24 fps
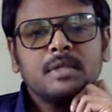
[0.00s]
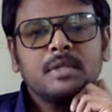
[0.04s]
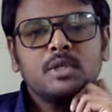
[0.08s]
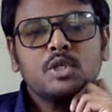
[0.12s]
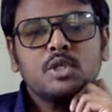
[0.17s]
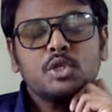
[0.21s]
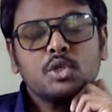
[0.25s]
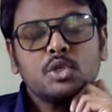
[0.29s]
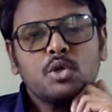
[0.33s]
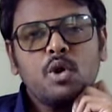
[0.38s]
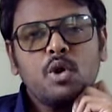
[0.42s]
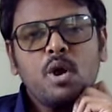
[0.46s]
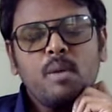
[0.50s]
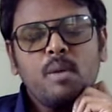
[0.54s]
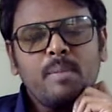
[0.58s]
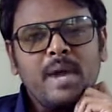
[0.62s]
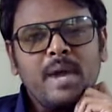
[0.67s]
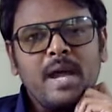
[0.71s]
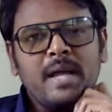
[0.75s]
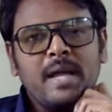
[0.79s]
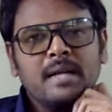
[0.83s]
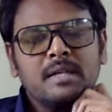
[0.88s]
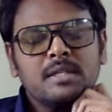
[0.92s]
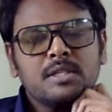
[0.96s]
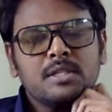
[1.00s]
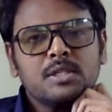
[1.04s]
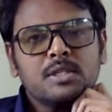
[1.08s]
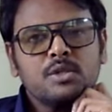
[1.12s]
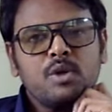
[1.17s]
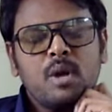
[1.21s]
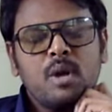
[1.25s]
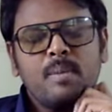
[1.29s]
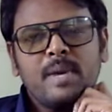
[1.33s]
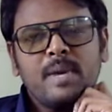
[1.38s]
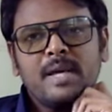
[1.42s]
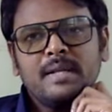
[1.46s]
strawman.
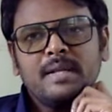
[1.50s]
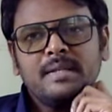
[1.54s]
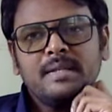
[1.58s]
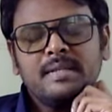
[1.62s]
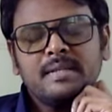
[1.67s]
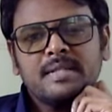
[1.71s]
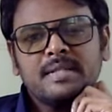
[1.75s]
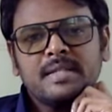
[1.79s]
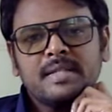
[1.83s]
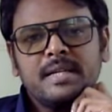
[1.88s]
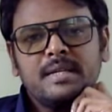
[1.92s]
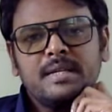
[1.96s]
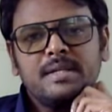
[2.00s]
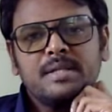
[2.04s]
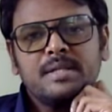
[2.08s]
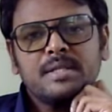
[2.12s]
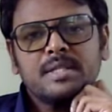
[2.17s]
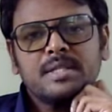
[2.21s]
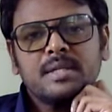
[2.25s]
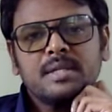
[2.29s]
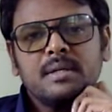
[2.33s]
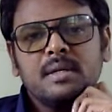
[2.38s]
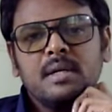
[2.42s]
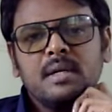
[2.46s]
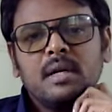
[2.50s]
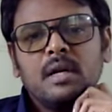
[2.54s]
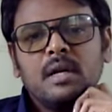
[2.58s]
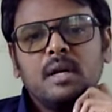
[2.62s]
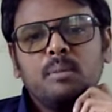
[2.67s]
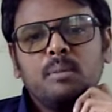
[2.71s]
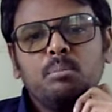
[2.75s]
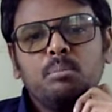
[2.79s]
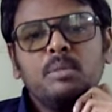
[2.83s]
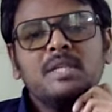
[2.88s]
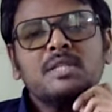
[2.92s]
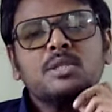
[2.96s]
Strawman in the sense
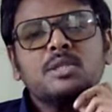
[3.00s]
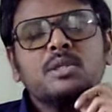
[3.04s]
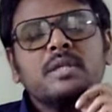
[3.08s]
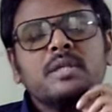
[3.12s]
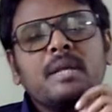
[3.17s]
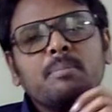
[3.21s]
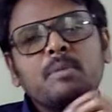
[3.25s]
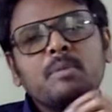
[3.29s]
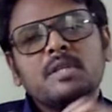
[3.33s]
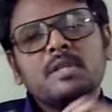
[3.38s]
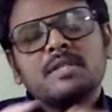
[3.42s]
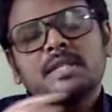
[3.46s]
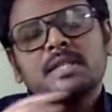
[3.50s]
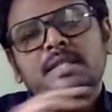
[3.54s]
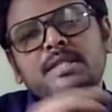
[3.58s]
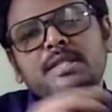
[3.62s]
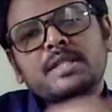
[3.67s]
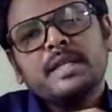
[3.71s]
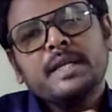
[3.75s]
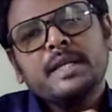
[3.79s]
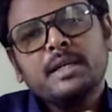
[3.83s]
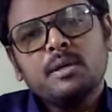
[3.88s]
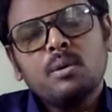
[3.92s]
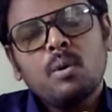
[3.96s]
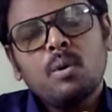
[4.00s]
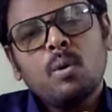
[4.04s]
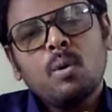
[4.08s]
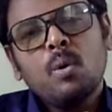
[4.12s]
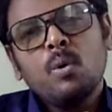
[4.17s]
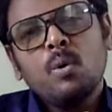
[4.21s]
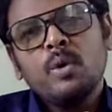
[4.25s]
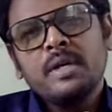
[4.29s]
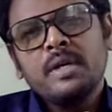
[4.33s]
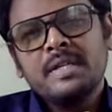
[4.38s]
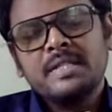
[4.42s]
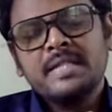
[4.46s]
misrepresenting
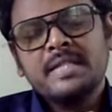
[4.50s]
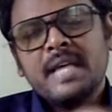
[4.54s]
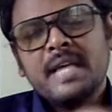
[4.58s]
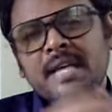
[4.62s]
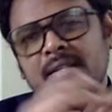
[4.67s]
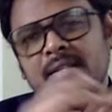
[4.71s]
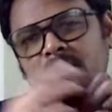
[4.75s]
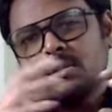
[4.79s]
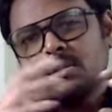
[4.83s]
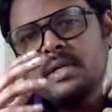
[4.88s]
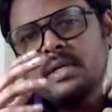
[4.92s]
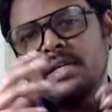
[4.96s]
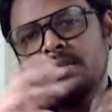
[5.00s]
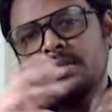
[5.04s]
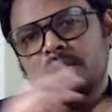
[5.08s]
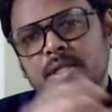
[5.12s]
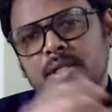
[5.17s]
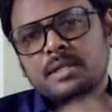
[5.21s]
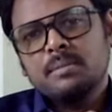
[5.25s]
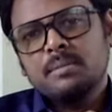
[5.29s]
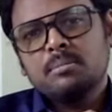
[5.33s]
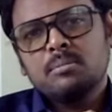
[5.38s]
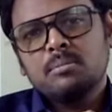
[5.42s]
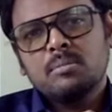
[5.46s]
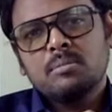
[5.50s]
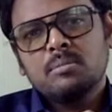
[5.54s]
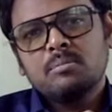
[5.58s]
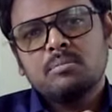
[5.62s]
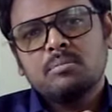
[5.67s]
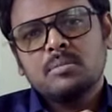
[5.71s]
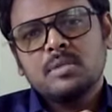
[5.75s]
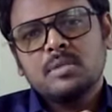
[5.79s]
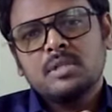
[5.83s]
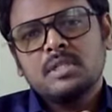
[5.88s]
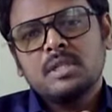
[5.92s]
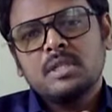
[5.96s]
or exaggerating
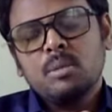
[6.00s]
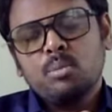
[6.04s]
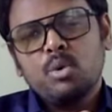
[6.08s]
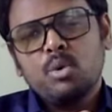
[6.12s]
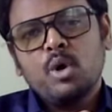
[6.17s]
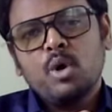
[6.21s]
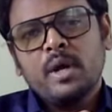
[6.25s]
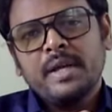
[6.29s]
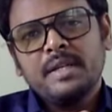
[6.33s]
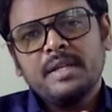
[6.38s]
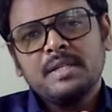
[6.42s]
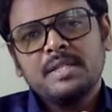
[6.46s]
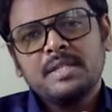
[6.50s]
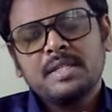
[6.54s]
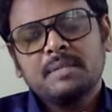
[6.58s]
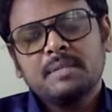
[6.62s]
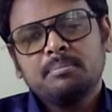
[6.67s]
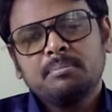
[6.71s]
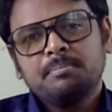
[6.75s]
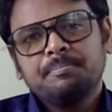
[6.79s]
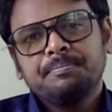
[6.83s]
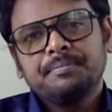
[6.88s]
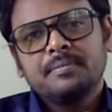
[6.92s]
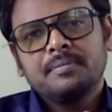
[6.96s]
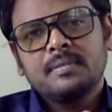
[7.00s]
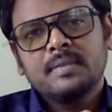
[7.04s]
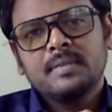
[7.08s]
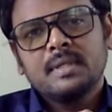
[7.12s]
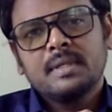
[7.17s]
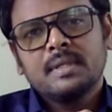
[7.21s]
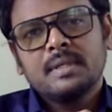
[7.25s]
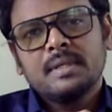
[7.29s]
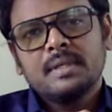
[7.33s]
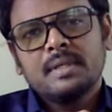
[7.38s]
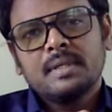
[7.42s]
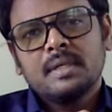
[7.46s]
some point.
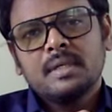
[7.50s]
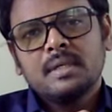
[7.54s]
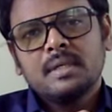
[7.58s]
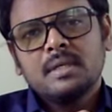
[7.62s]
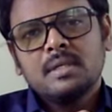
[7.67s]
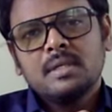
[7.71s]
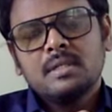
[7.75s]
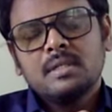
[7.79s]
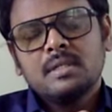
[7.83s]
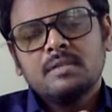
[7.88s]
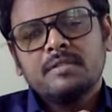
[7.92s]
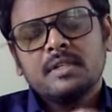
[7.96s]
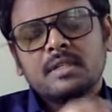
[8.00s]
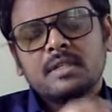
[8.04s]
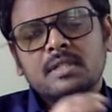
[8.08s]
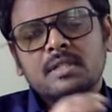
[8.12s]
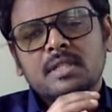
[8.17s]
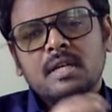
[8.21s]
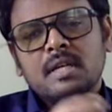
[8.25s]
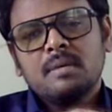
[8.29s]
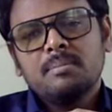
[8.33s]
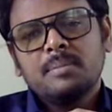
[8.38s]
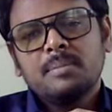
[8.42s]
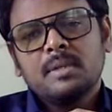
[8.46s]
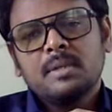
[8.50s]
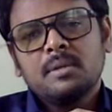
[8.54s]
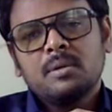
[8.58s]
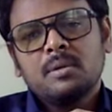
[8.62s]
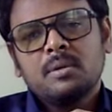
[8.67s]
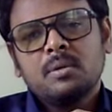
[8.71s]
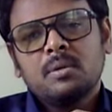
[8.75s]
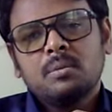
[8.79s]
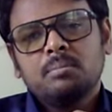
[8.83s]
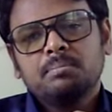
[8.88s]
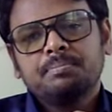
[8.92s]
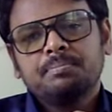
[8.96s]
So, for
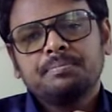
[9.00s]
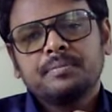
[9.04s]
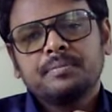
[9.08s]
example,